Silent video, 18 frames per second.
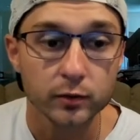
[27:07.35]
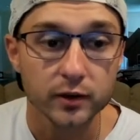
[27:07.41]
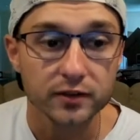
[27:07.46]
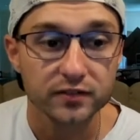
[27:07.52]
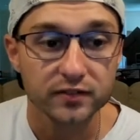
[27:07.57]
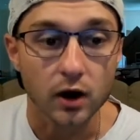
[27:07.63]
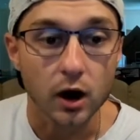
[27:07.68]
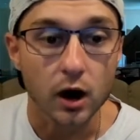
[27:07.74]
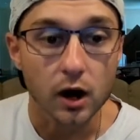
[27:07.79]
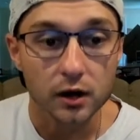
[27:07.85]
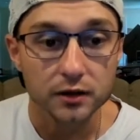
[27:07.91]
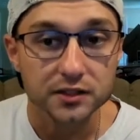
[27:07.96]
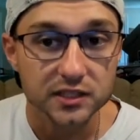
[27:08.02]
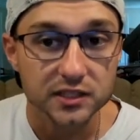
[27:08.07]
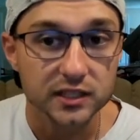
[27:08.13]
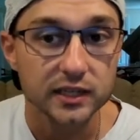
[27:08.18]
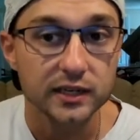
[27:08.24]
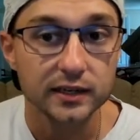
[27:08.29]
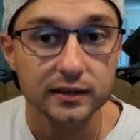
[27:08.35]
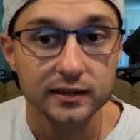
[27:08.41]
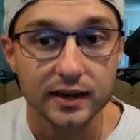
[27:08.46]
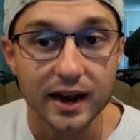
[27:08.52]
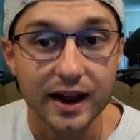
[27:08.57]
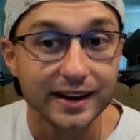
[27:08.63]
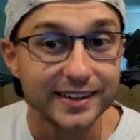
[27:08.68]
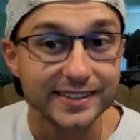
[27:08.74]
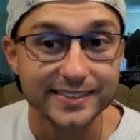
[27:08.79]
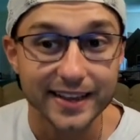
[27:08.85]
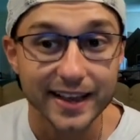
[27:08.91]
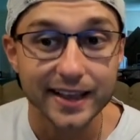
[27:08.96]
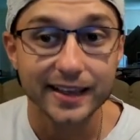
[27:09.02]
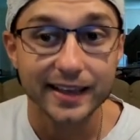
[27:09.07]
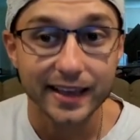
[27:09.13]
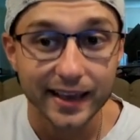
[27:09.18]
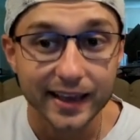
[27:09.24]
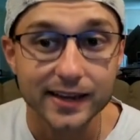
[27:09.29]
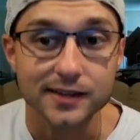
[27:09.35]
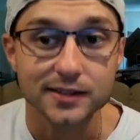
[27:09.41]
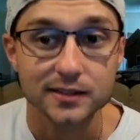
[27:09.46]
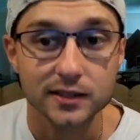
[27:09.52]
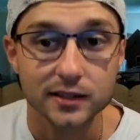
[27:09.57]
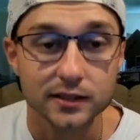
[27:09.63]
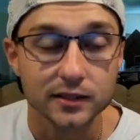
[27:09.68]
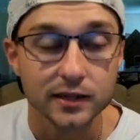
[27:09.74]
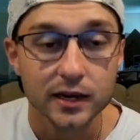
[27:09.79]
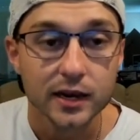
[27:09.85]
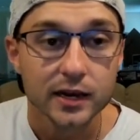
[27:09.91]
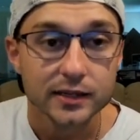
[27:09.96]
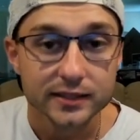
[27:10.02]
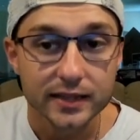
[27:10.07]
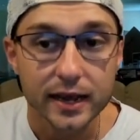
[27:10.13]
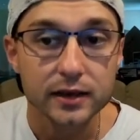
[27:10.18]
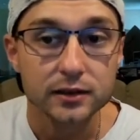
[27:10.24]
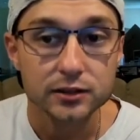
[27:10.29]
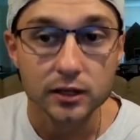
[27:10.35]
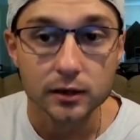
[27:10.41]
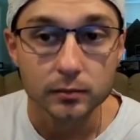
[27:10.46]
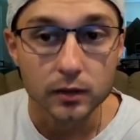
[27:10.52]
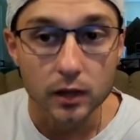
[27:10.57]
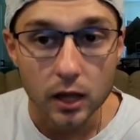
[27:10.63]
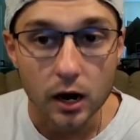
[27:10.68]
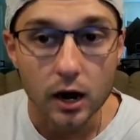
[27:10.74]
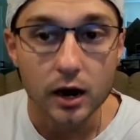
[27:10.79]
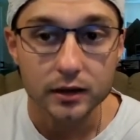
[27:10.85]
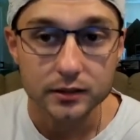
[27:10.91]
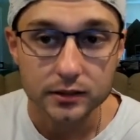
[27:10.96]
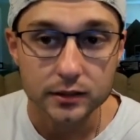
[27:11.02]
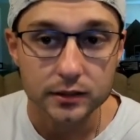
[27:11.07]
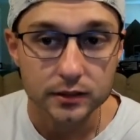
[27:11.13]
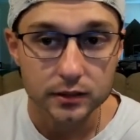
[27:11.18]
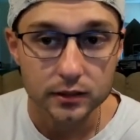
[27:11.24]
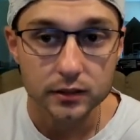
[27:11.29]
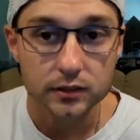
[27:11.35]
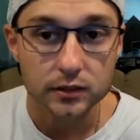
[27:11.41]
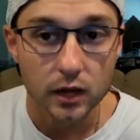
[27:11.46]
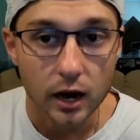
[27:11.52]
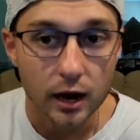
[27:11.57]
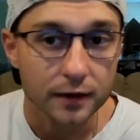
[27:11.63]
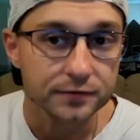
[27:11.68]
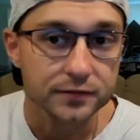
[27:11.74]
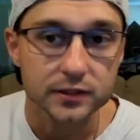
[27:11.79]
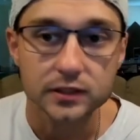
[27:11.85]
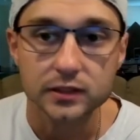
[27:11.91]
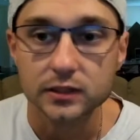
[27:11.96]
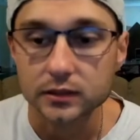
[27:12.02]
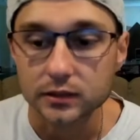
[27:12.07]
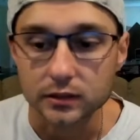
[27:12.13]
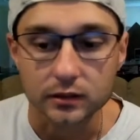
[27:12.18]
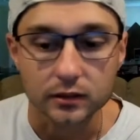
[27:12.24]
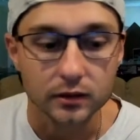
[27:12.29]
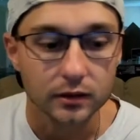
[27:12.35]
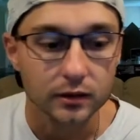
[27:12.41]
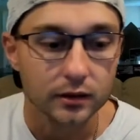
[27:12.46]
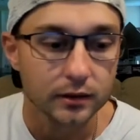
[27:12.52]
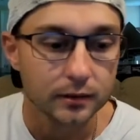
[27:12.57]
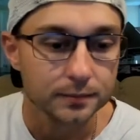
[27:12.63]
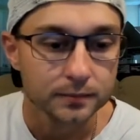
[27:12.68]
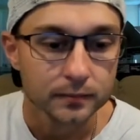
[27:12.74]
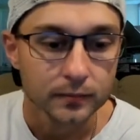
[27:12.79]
we've all seen kind of take hits and take some losses this offseason.